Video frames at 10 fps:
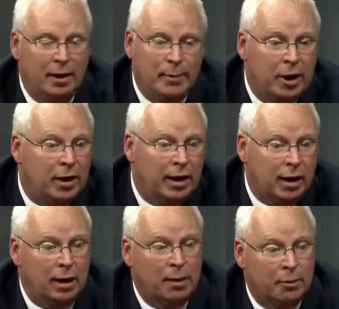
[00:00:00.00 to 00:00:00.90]
the American
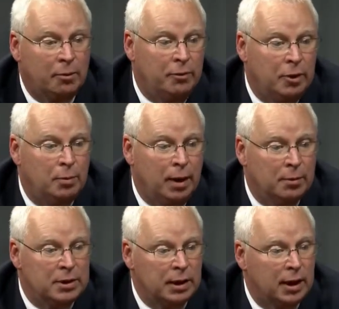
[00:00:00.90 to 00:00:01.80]
Economic Review
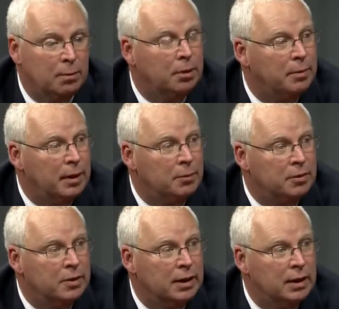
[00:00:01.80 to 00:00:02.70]
published a couple of
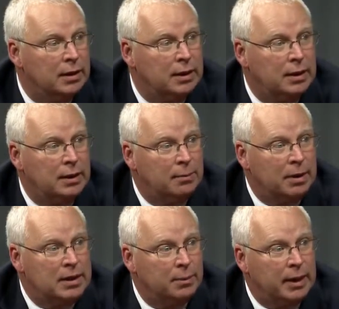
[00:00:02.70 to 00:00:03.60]
papers
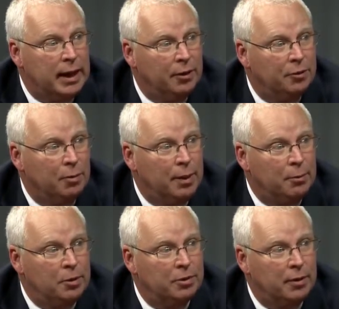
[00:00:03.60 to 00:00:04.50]
by some of the council
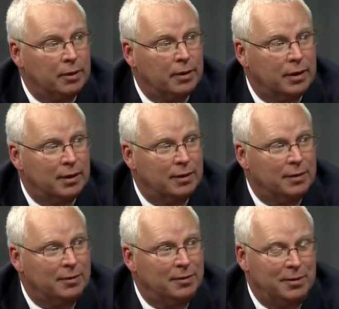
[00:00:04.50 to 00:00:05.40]
members that
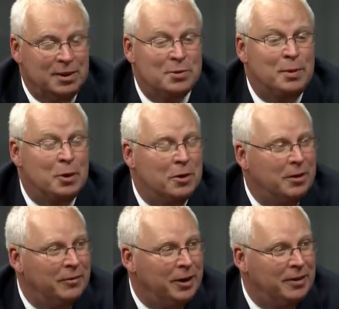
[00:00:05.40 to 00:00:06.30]
disputed
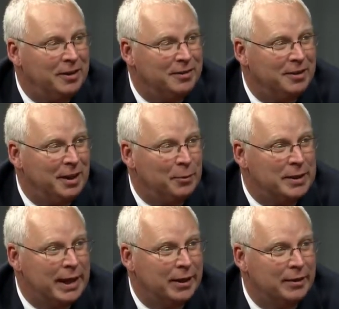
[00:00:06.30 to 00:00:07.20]
the very things that they were
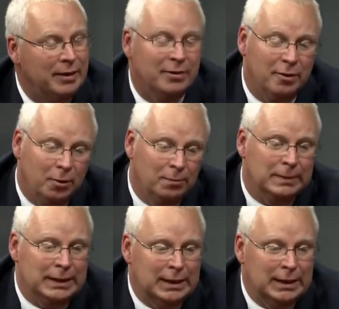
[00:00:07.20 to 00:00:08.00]
touting. So